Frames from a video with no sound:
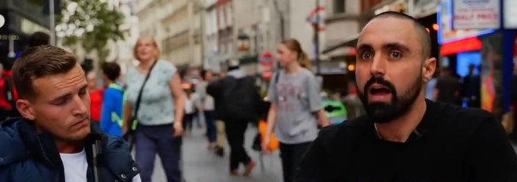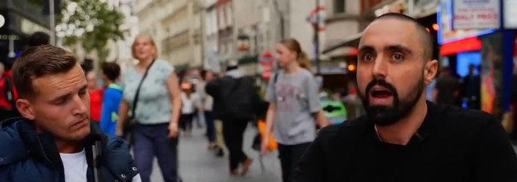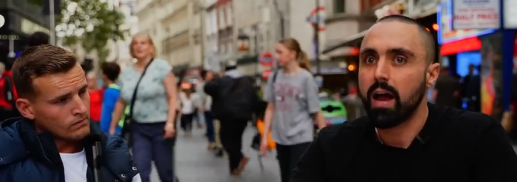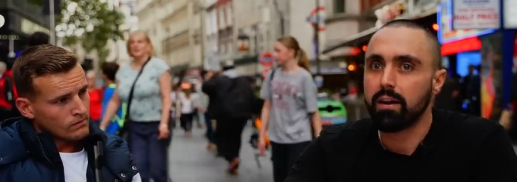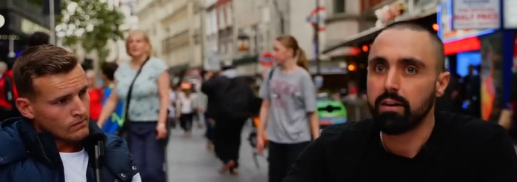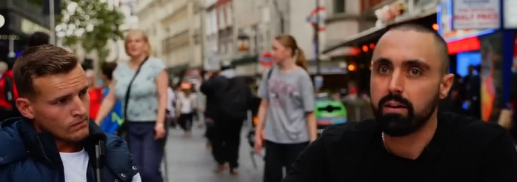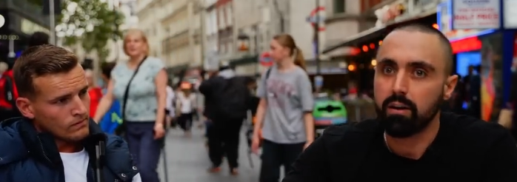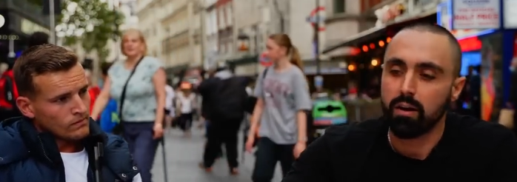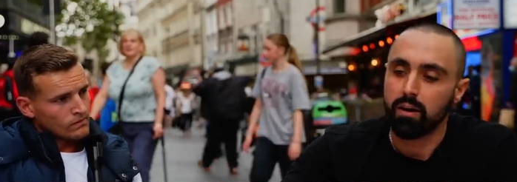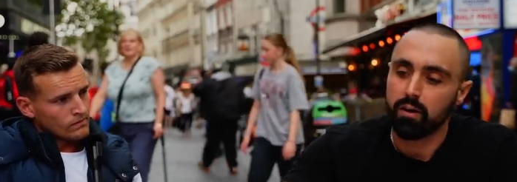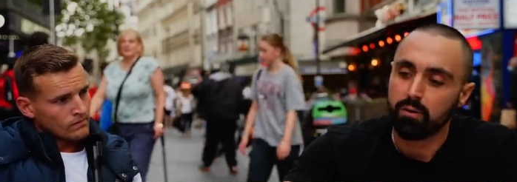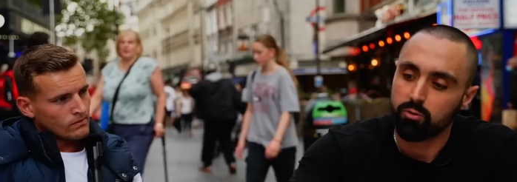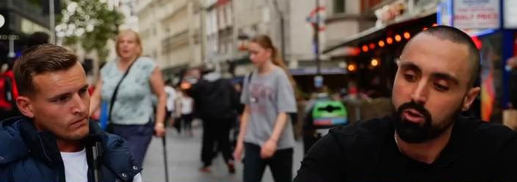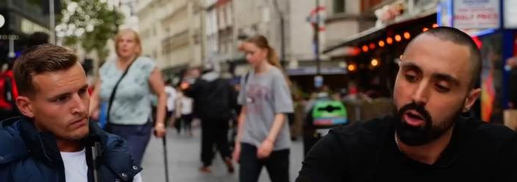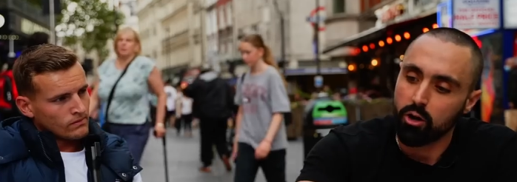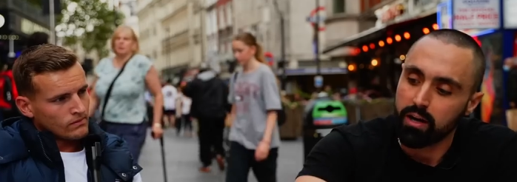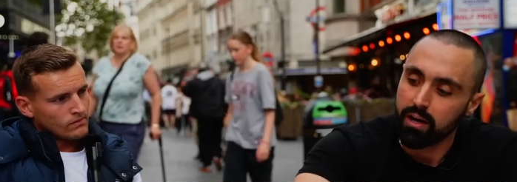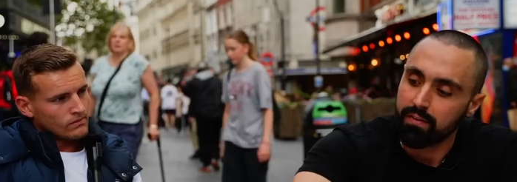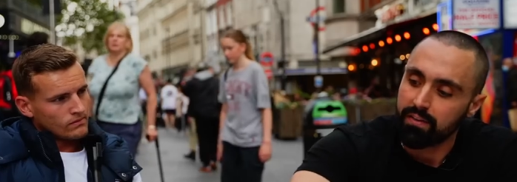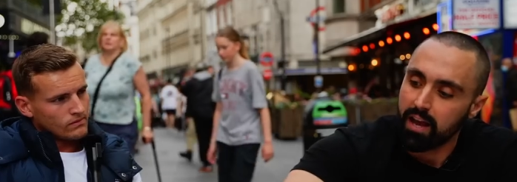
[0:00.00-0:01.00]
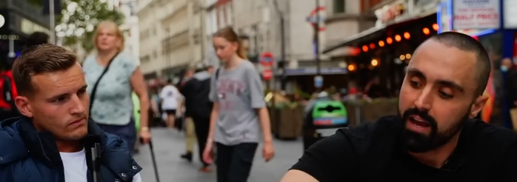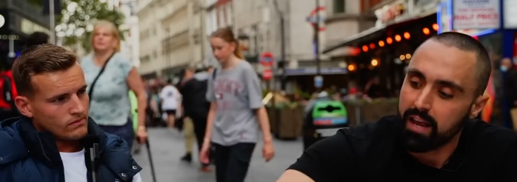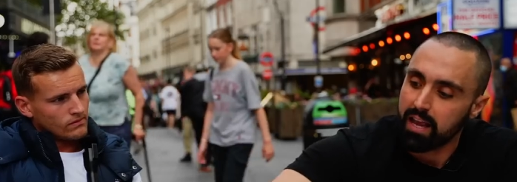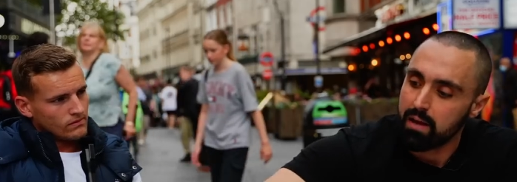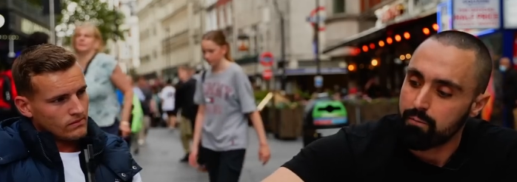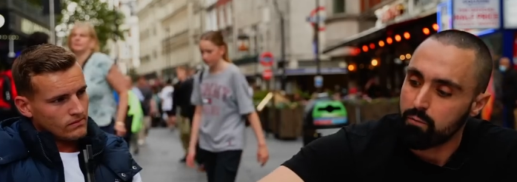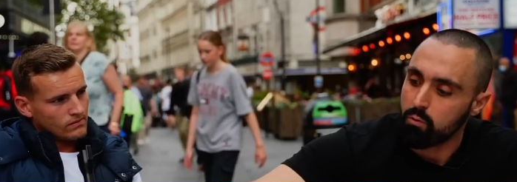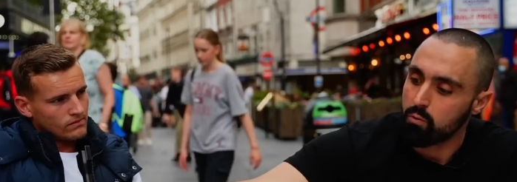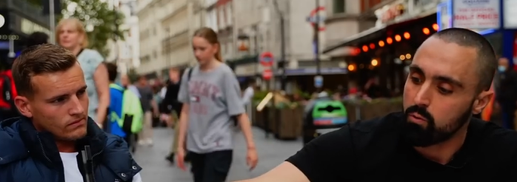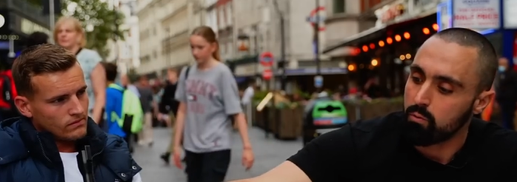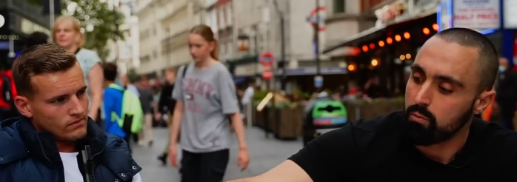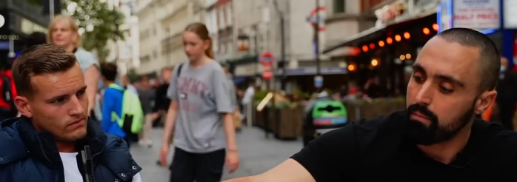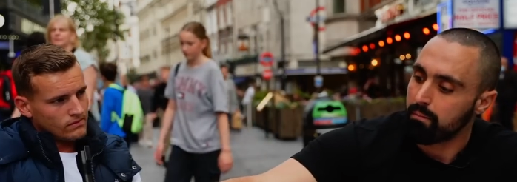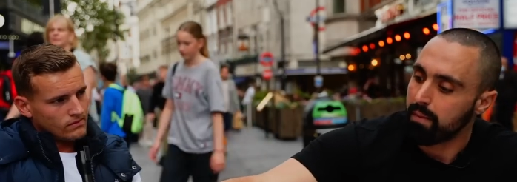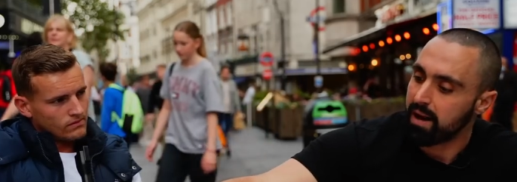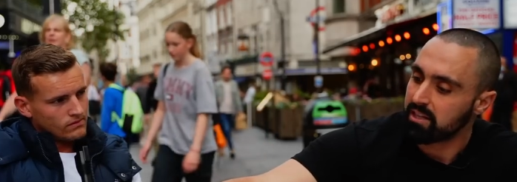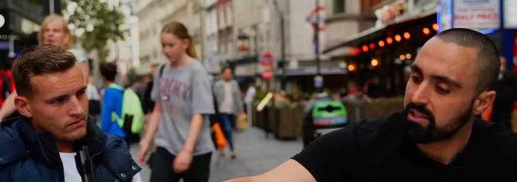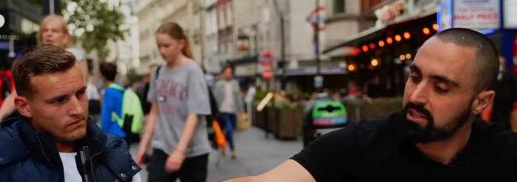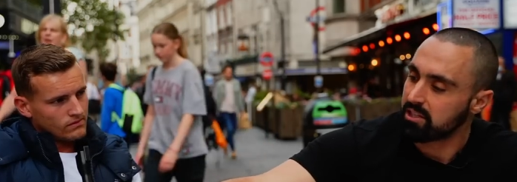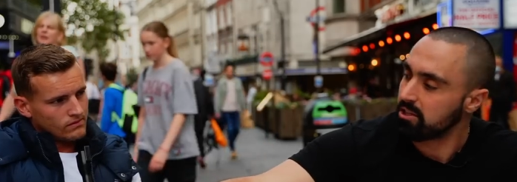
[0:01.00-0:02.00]
Speaker 1: and don't get that evil
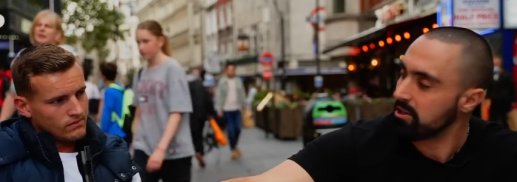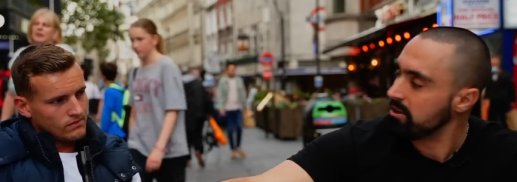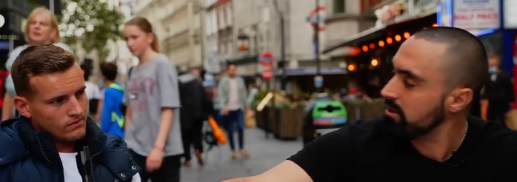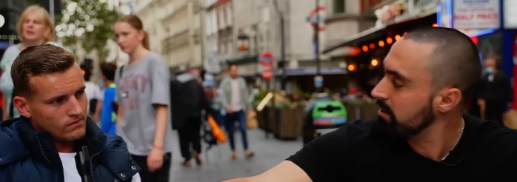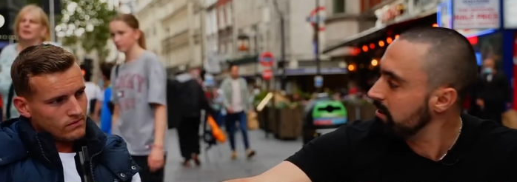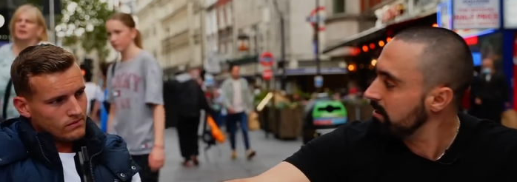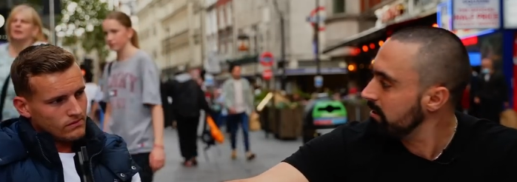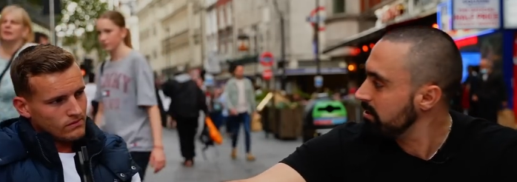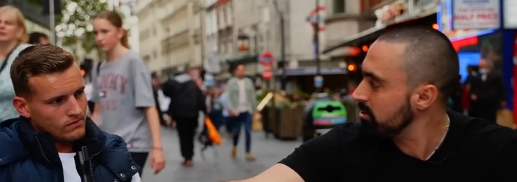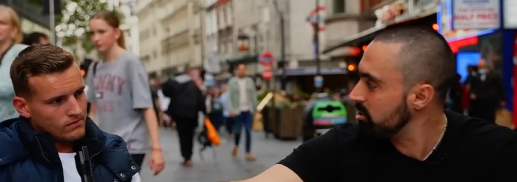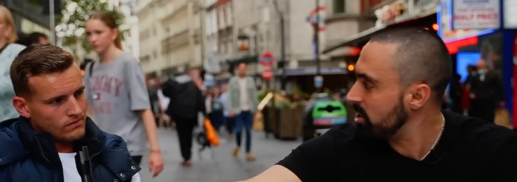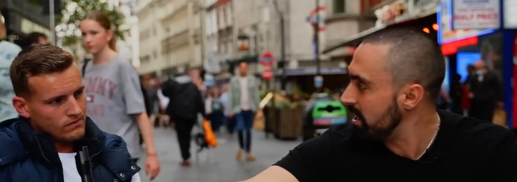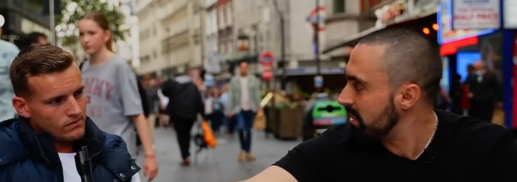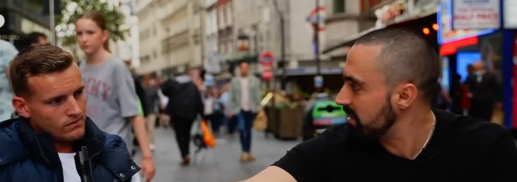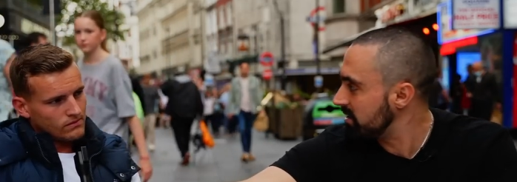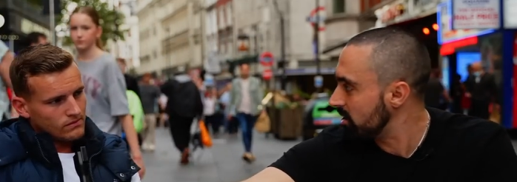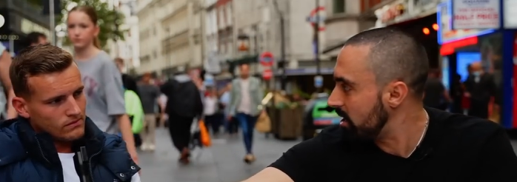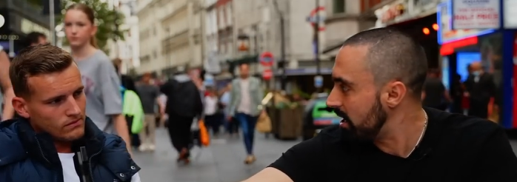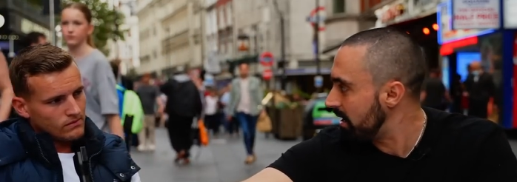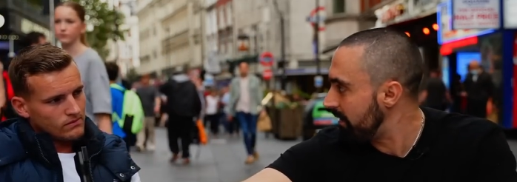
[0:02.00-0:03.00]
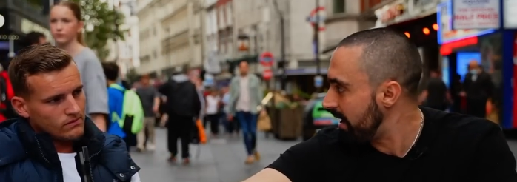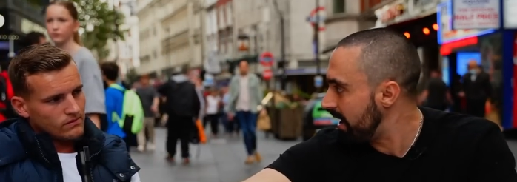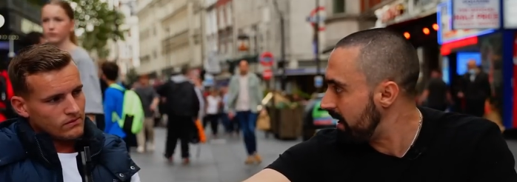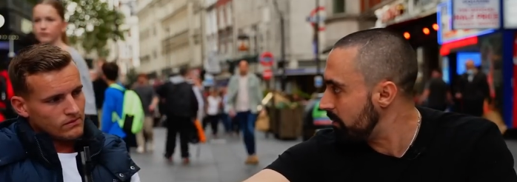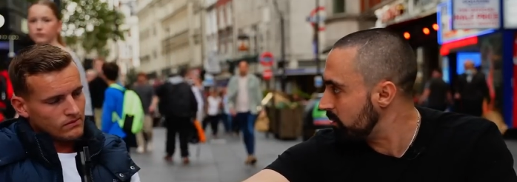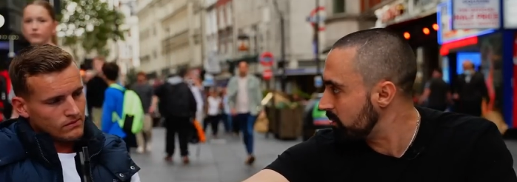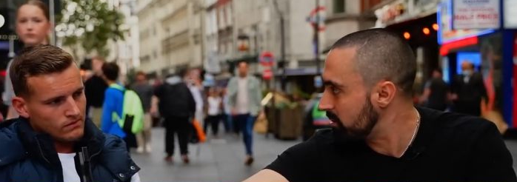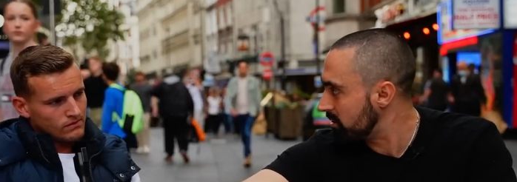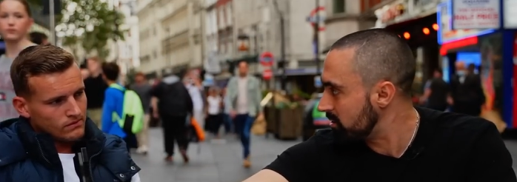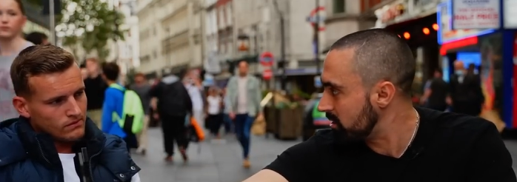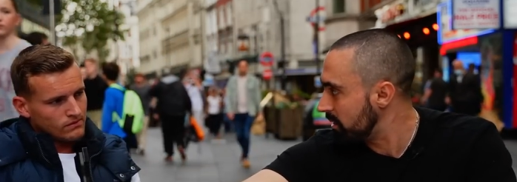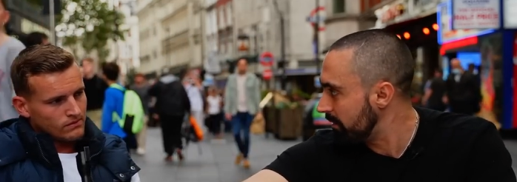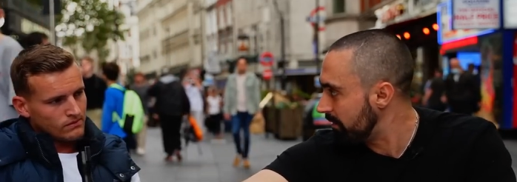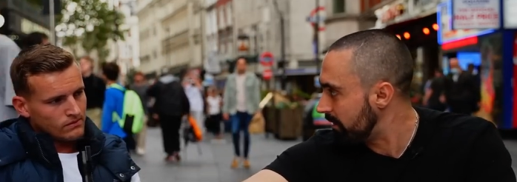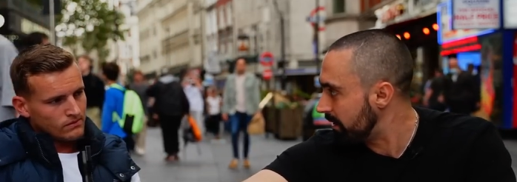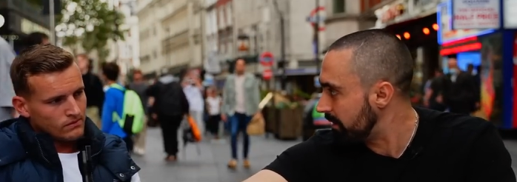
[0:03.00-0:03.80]
mass genocide of animals on top of